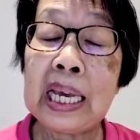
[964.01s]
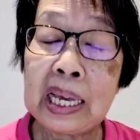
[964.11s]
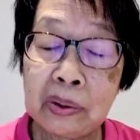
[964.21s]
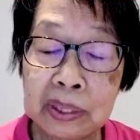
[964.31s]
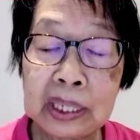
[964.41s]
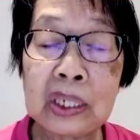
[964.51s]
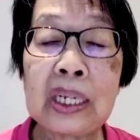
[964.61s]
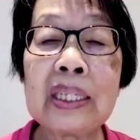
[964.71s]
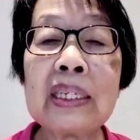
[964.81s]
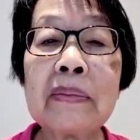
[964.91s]
He was a
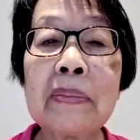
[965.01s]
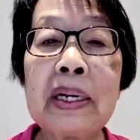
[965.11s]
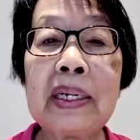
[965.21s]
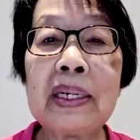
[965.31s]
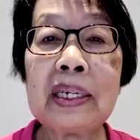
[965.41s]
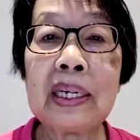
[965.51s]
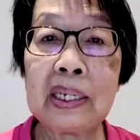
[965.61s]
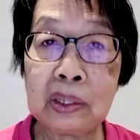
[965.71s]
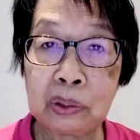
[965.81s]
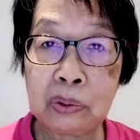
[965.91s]
gentleman in
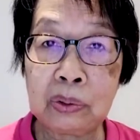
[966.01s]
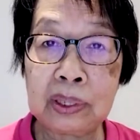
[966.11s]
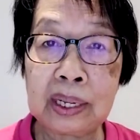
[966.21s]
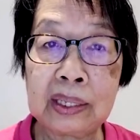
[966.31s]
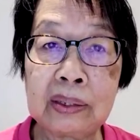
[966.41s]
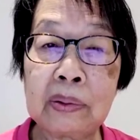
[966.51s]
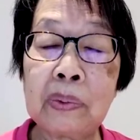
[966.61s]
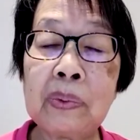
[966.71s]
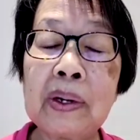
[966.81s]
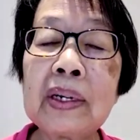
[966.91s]
the true sense of the
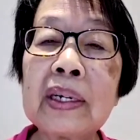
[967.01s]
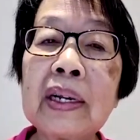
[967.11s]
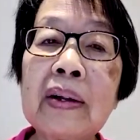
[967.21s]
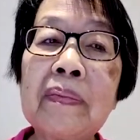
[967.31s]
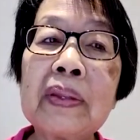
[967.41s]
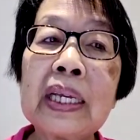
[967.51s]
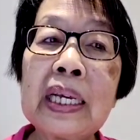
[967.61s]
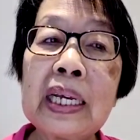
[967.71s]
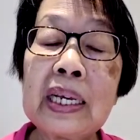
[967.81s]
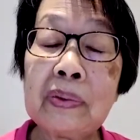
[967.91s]
word.
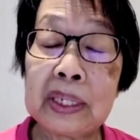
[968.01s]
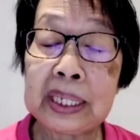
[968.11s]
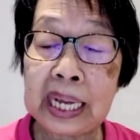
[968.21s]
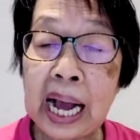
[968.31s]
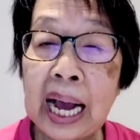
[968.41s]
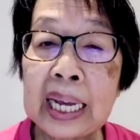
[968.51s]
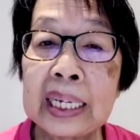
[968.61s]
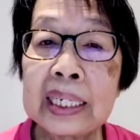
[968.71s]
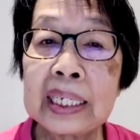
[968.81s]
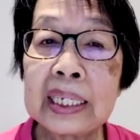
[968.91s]
He was
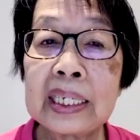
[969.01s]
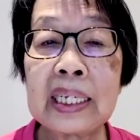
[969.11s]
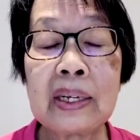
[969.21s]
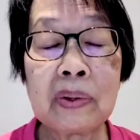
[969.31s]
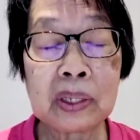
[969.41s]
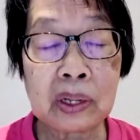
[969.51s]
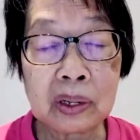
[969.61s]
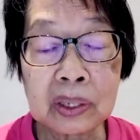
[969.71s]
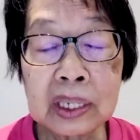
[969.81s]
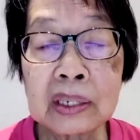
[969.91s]
kind, he was
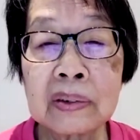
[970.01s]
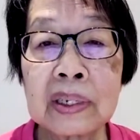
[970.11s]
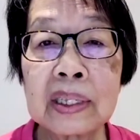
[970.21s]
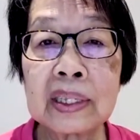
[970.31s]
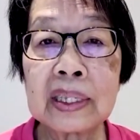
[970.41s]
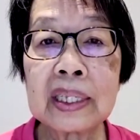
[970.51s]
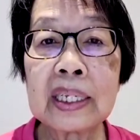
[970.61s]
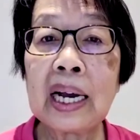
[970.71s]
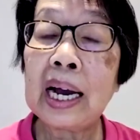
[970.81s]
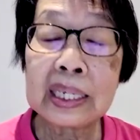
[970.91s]
considerate,
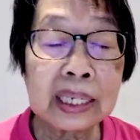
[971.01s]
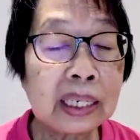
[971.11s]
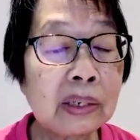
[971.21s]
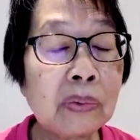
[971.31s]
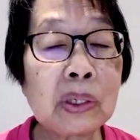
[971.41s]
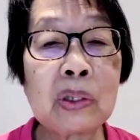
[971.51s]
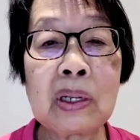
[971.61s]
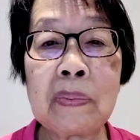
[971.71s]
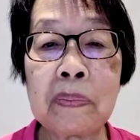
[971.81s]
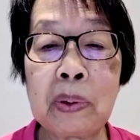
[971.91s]
and he didn't want to
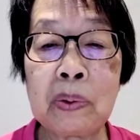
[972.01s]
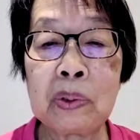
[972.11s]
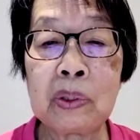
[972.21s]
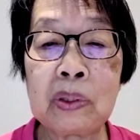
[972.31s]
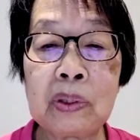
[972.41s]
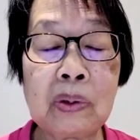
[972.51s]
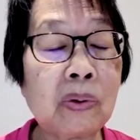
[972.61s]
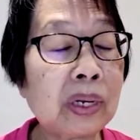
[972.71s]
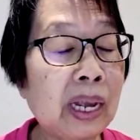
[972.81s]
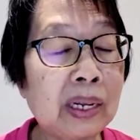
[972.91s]
impose
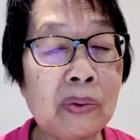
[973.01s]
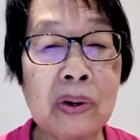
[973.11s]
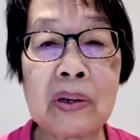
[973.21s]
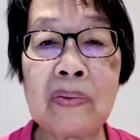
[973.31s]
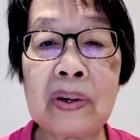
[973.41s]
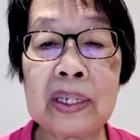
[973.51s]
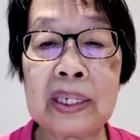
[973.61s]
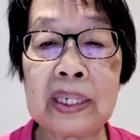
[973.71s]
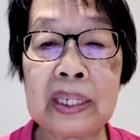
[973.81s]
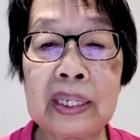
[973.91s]
on any one of
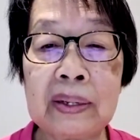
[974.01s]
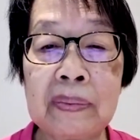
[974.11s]
us.